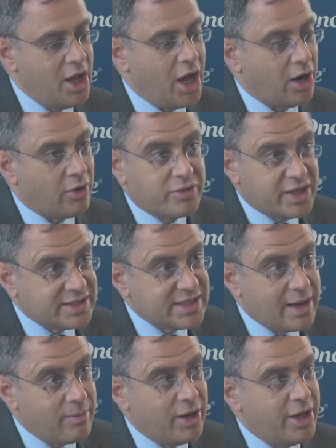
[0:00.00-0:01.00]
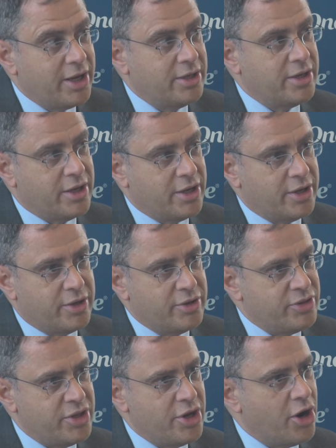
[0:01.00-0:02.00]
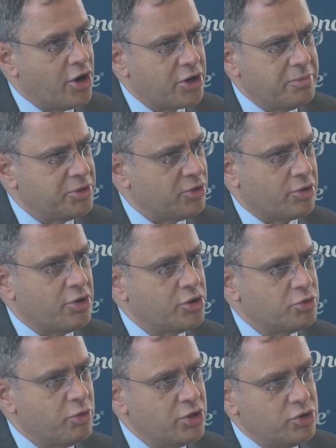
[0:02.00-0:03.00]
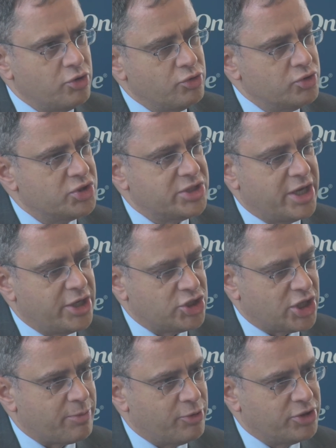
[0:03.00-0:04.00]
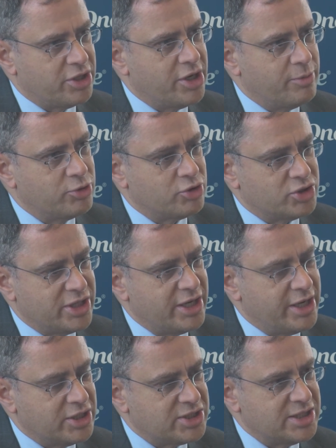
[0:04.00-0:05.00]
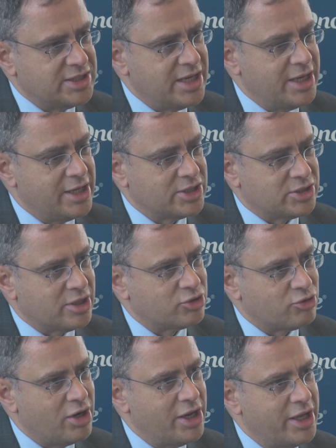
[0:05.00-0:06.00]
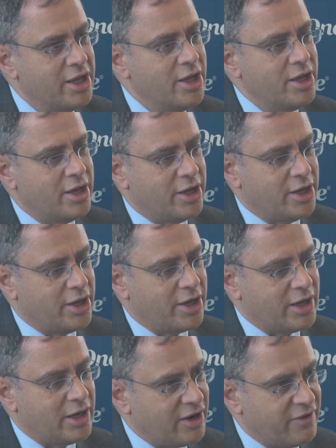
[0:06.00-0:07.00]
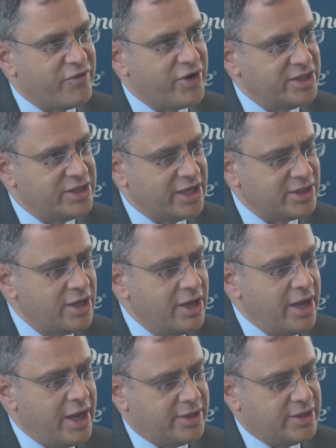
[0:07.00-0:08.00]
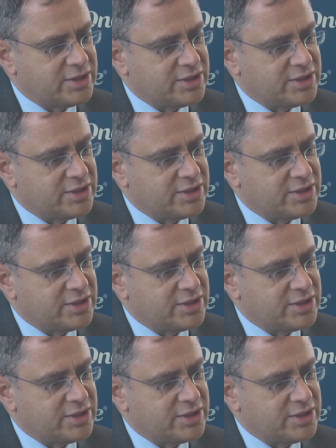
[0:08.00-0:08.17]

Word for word: Along that same line, uh, the argument in regard when to use checkpoint inhibitors in HCC is not really uh, clarified yet. And as